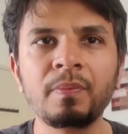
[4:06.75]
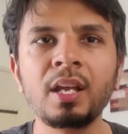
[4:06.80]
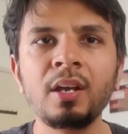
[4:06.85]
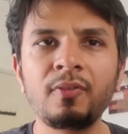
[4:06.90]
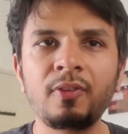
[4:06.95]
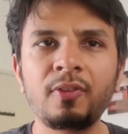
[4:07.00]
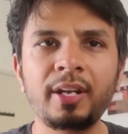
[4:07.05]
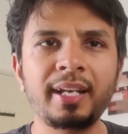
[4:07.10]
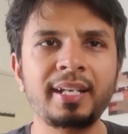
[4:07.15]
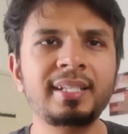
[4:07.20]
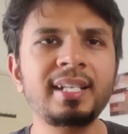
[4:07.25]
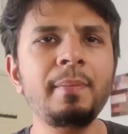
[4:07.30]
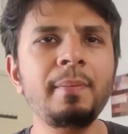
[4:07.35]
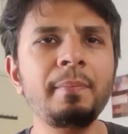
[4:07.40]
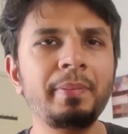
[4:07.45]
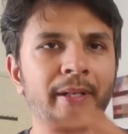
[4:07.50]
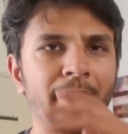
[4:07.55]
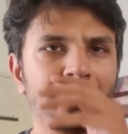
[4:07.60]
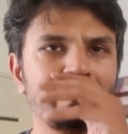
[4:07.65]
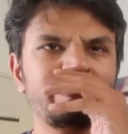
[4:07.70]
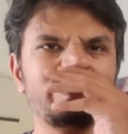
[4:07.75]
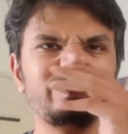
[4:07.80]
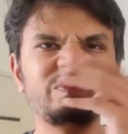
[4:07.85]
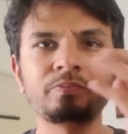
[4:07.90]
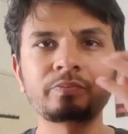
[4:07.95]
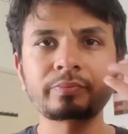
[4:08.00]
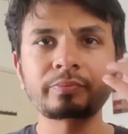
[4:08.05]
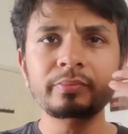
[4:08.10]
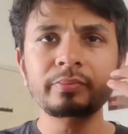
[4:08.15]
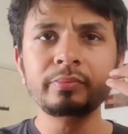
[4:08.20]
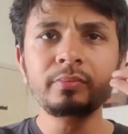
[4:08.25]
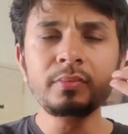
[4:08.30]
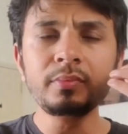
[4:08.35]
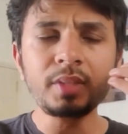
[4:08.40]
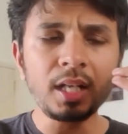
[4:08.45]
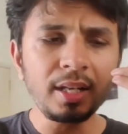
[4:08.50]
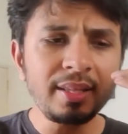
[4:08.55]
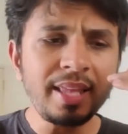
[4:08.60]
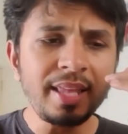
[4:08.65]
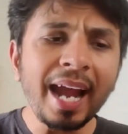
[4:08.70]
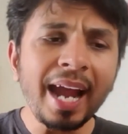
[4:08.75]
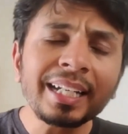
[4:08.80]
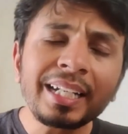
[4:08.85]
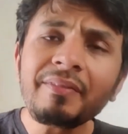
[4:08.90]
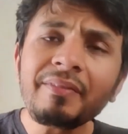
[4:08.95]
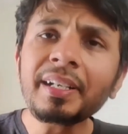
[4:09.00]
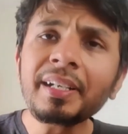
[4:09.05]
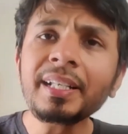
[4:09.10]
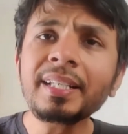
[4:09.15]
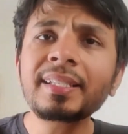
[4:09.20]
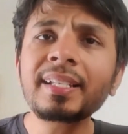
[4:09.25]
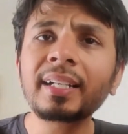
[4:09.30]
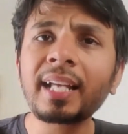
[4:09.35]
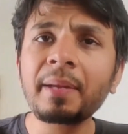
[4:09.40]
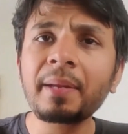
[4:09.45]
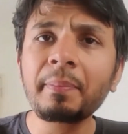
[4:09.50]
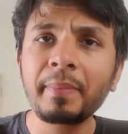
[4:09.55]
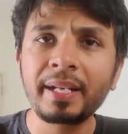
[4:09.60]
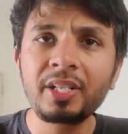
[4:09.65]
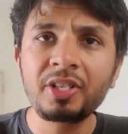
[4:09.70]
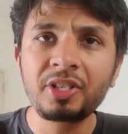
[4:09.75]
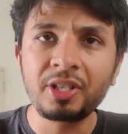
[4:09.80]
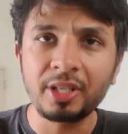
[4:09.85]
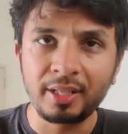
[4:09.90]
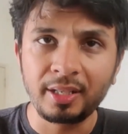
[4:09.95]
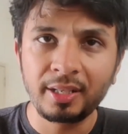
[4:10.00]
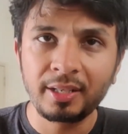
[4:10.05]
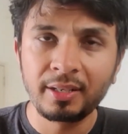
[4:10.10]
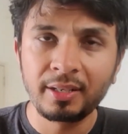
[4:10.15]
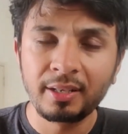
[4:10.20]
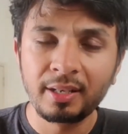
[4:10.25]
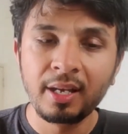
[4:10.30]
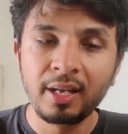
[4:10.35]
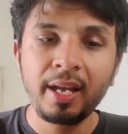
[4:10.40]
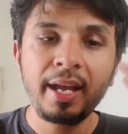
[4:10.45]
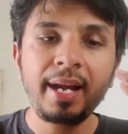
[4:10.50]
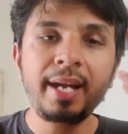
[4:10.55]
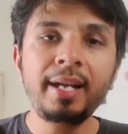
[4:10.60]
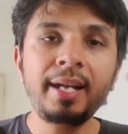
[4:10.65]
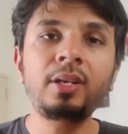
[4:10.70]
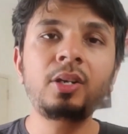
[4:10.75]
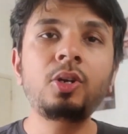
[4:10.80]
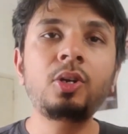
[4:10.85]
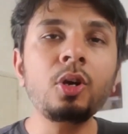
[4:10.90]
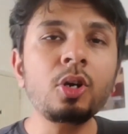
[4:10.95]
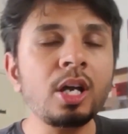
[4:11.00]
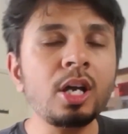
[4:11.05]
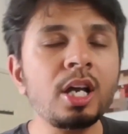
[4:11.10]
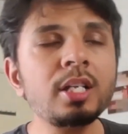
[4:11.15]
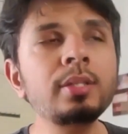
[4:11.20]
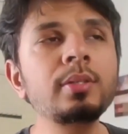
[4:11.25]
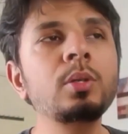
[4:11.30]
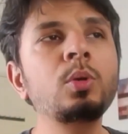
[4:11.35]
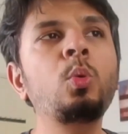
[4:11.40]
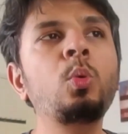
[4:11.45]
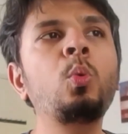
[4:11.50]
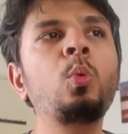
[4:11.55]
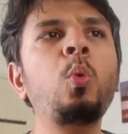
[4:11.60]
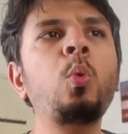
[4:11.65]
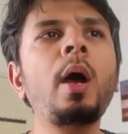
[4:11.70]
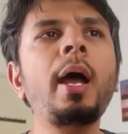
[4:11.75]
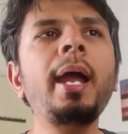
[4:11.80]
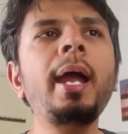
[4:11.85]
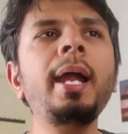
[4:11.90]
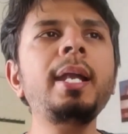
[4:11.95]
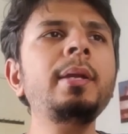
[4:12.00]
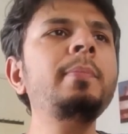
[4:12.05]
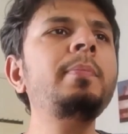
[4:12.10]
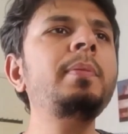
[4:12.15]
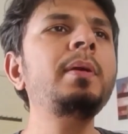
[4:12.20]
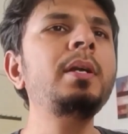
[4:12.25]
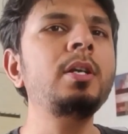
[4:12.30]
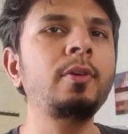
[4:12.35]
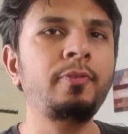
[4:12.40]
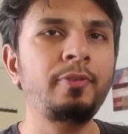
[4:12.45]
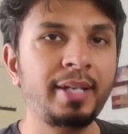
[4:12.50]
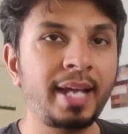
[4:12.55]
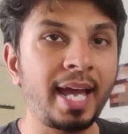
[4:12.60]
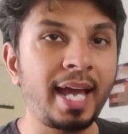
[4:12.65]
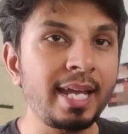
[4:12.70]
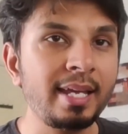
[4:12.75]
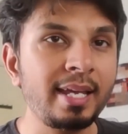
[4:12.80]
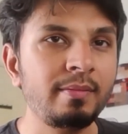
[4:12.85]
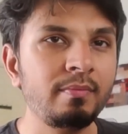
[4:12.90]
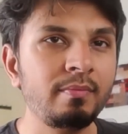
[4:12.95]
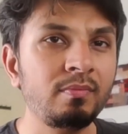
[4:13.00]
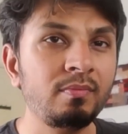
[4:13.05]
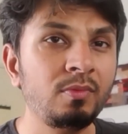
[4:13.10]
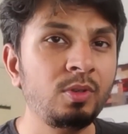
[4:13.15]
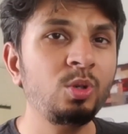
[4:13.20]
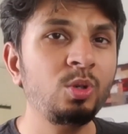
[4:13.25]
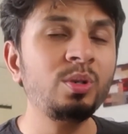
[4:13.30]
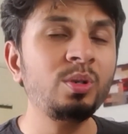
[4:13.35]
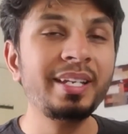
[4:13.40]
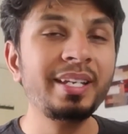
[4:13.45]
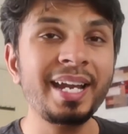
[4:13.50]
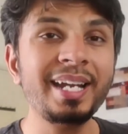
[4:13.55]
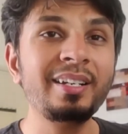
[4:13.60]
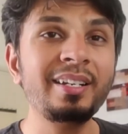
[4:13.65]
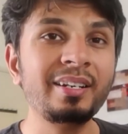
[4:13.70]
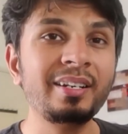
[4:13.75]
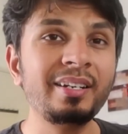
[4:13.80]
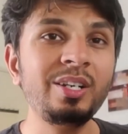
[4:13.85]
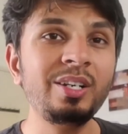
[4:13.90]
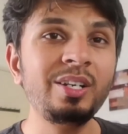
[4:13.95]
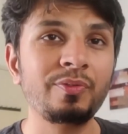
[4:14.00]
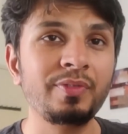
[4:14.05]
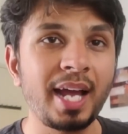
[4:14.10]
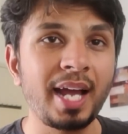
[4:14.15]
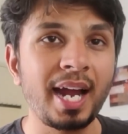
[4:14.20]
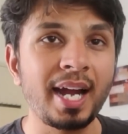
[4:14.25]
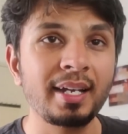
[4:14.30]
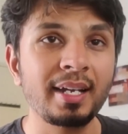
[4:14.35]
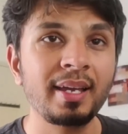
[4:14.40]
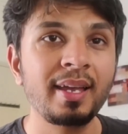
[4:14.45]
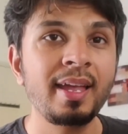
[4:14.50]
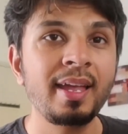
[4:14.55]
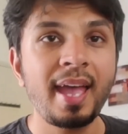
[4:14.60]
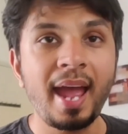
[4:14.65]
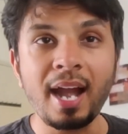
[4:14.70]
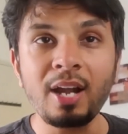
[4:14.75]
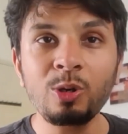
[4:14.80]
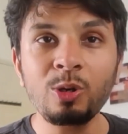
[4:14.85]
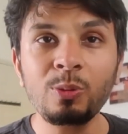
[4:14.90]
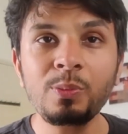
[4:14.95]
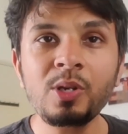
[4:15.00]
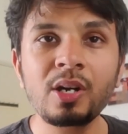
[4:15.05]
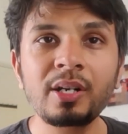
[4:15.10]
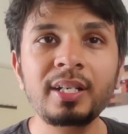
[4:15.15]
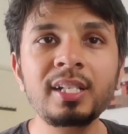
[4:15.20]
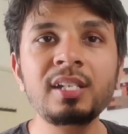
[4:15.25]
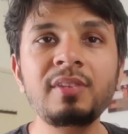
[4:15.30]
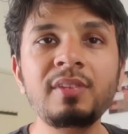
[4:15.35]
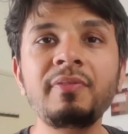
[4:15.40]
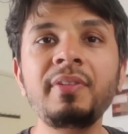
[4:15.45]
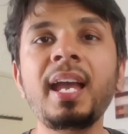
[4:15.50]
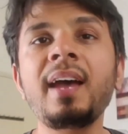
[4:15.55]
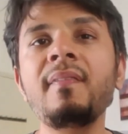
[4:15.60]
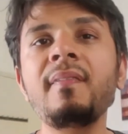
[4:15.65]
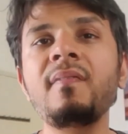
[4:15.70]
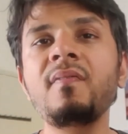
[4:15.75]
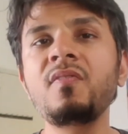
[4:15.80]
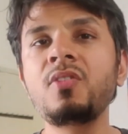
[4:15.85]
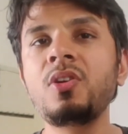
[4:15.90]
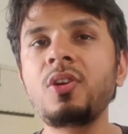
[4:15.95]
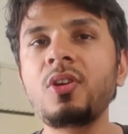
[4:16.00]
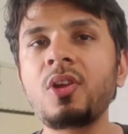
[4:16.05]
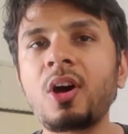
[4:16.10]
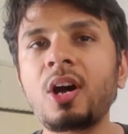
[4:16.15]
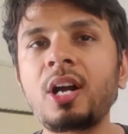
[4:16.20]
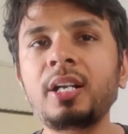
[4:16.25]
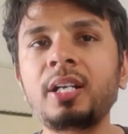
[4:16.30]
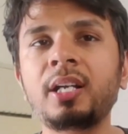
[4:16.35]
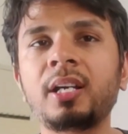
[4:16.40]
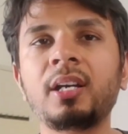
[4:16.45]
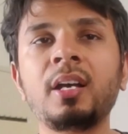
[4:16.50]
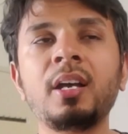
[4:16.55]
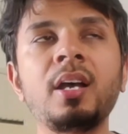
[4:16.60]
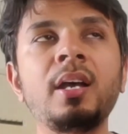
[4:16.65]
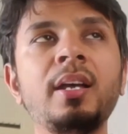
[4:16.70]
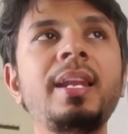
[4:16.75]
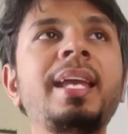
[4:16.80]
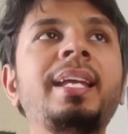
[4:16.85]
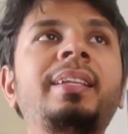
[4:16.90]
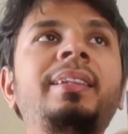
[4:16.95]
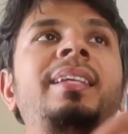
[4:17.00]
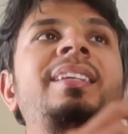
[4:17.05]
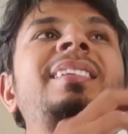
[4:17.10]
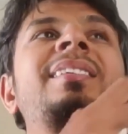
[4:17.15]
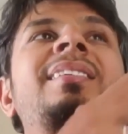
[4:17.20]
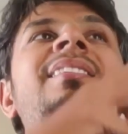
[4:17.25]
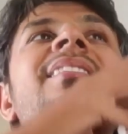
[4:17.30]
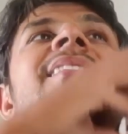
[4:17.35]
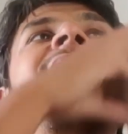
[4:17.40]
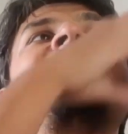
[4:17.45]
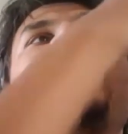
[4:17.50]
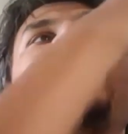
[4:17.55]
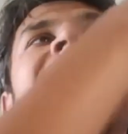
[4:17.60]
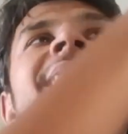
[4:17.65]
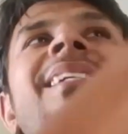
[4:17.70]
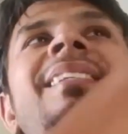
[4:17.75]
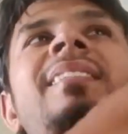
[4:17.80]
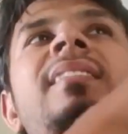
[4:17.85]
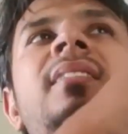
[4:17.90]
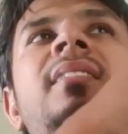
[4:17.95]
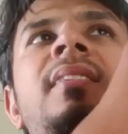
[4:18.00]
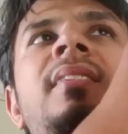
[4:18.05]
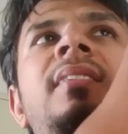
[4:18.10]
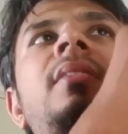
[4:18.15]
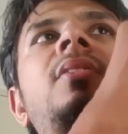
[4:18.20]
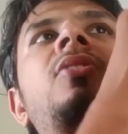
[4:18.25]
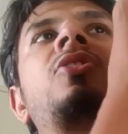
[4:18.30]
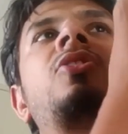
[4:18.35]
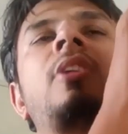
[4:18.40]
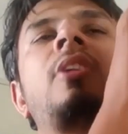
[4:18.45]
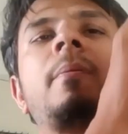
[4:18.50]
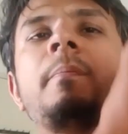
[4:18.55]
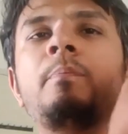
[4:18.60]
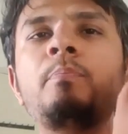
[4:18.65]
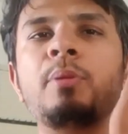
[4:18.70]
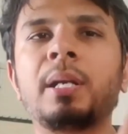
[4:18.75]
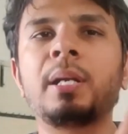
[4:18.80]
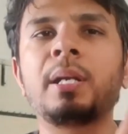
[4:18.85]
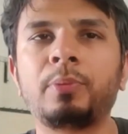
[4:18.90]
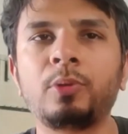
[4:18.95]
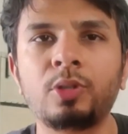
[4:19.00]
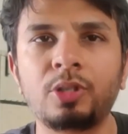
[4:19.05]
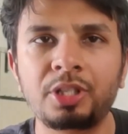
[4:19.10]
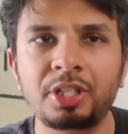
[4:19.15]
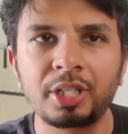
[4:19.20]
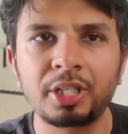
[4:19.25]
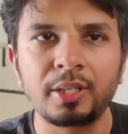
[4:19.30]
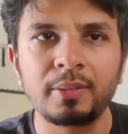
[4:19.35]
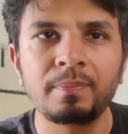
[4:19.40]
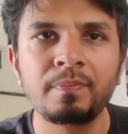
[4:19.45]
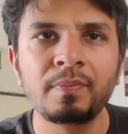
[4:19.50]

For example, the activities that I mentioned, it took us quite a bit of time to get rid of that. And to be honest, we have not, like, they still exist in some proportion.